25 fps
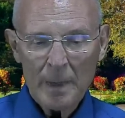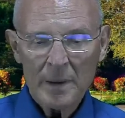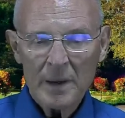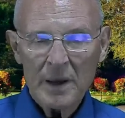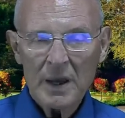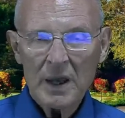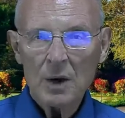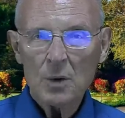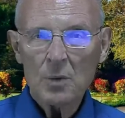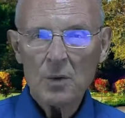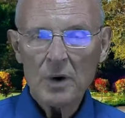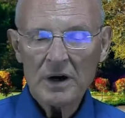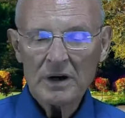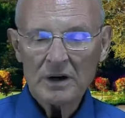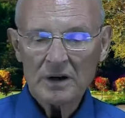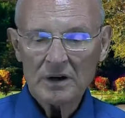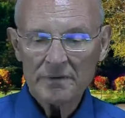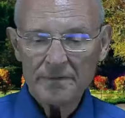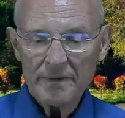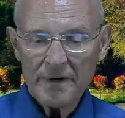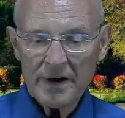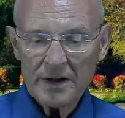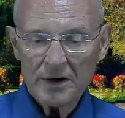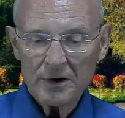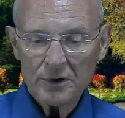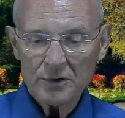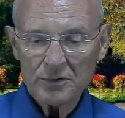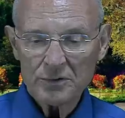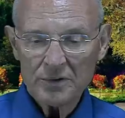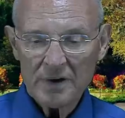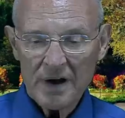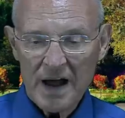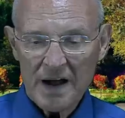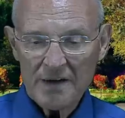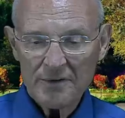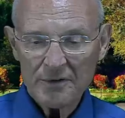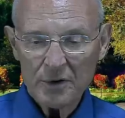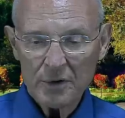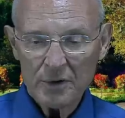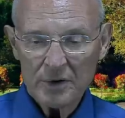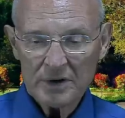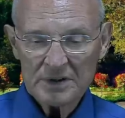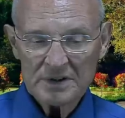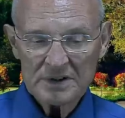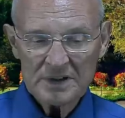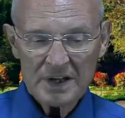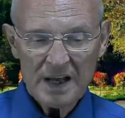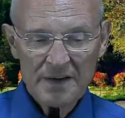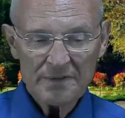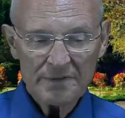He wanted to find a driver who could
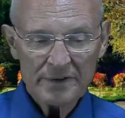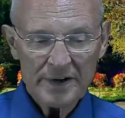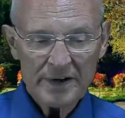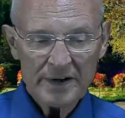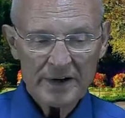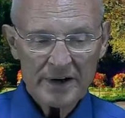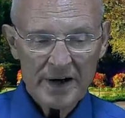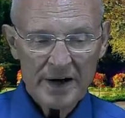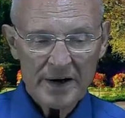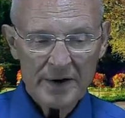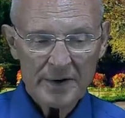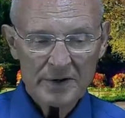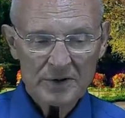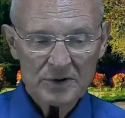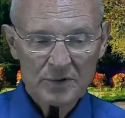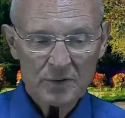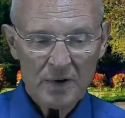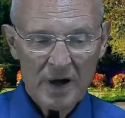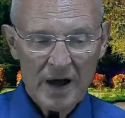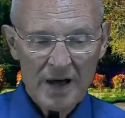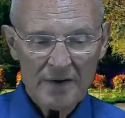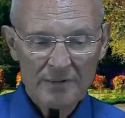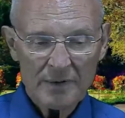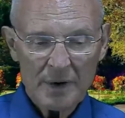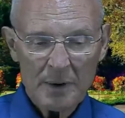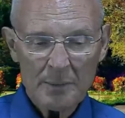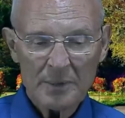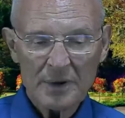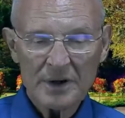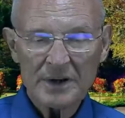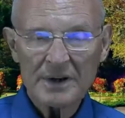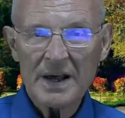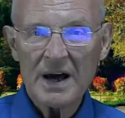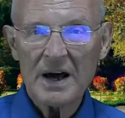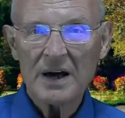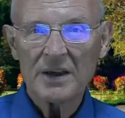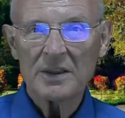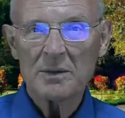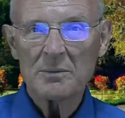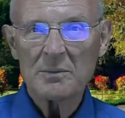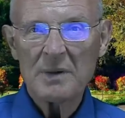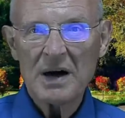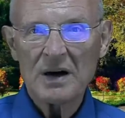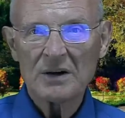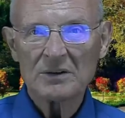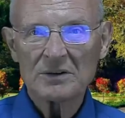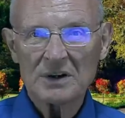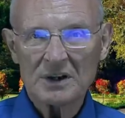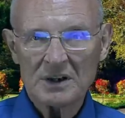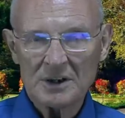safely carry his wife up and down the
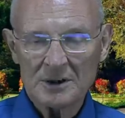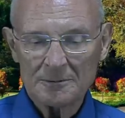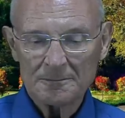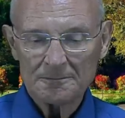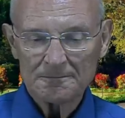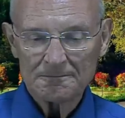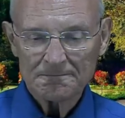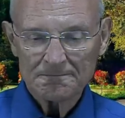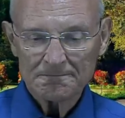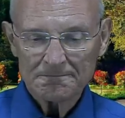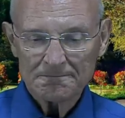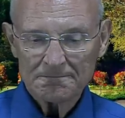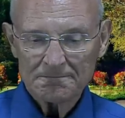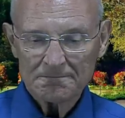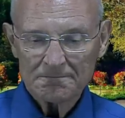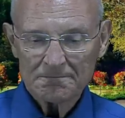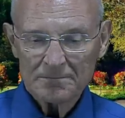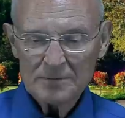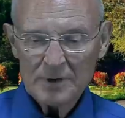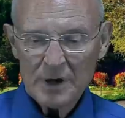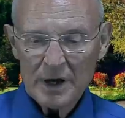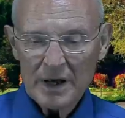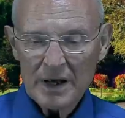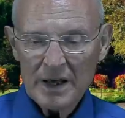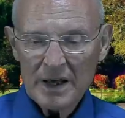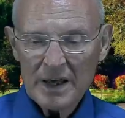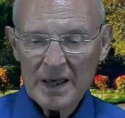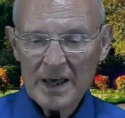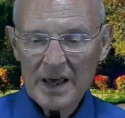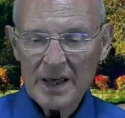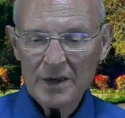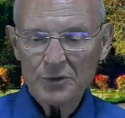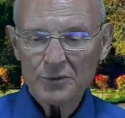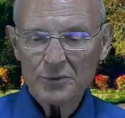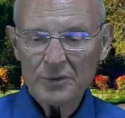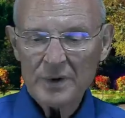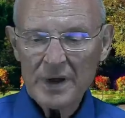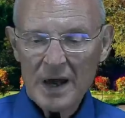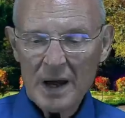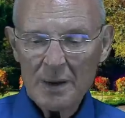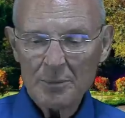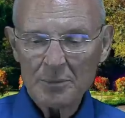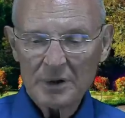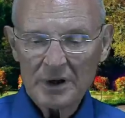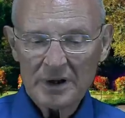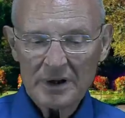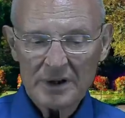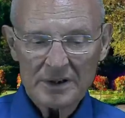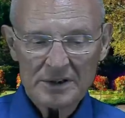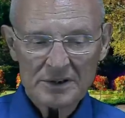mountain. He had three
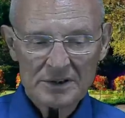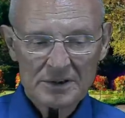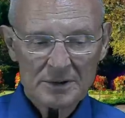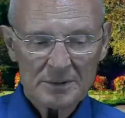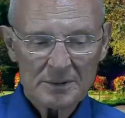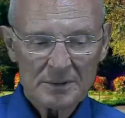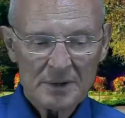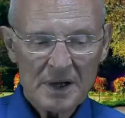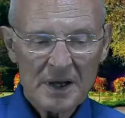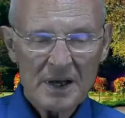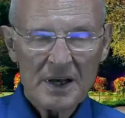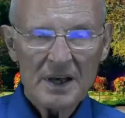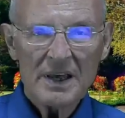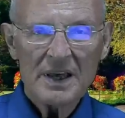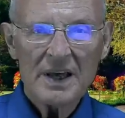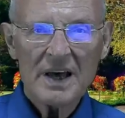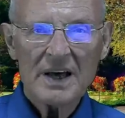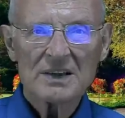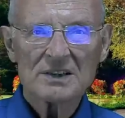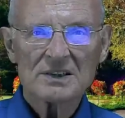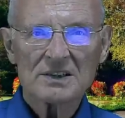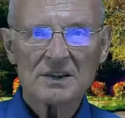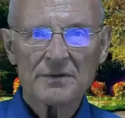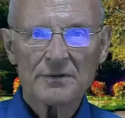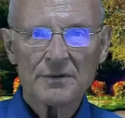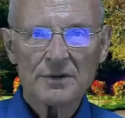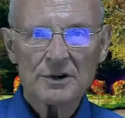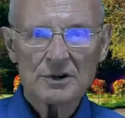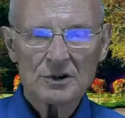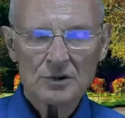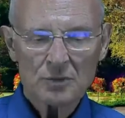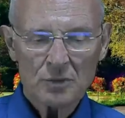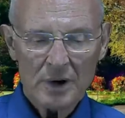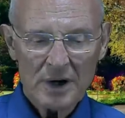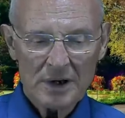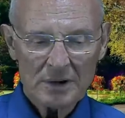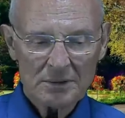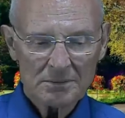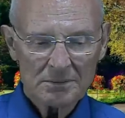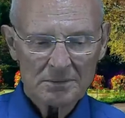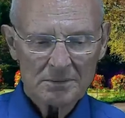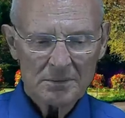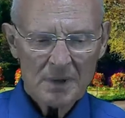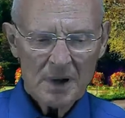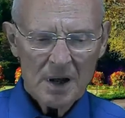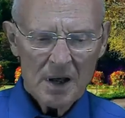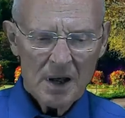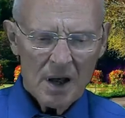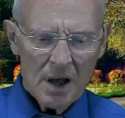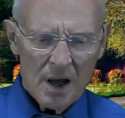applicants. He asked the first one,
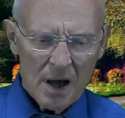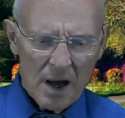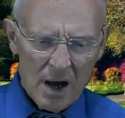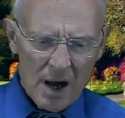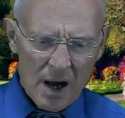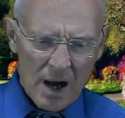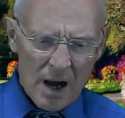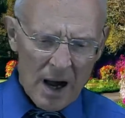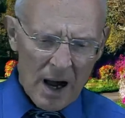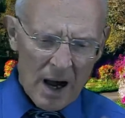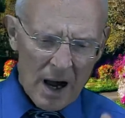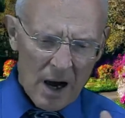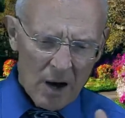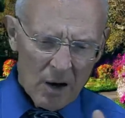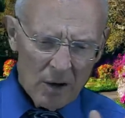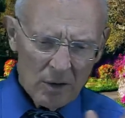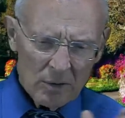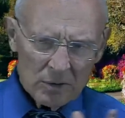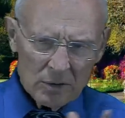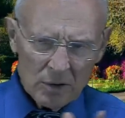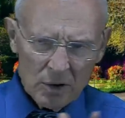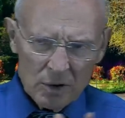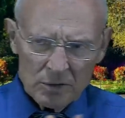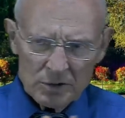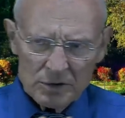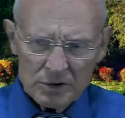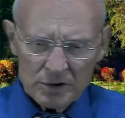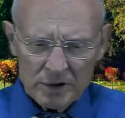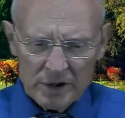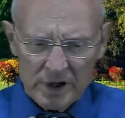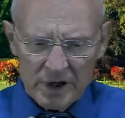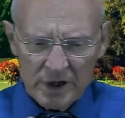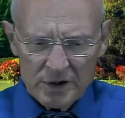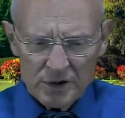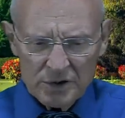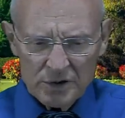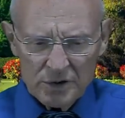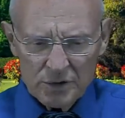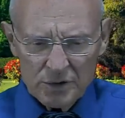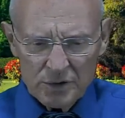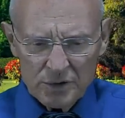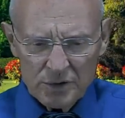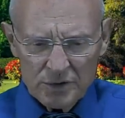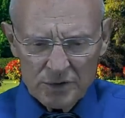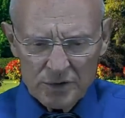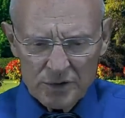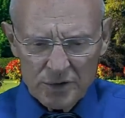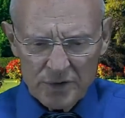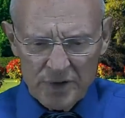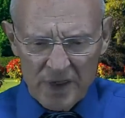How close can you
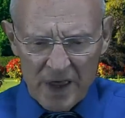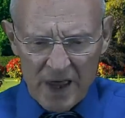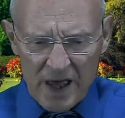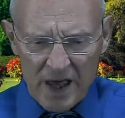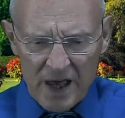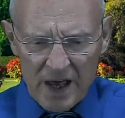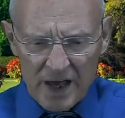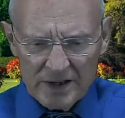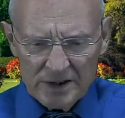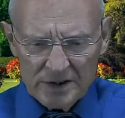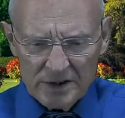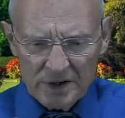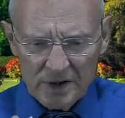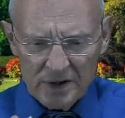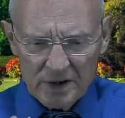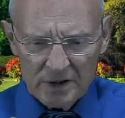to the edge of the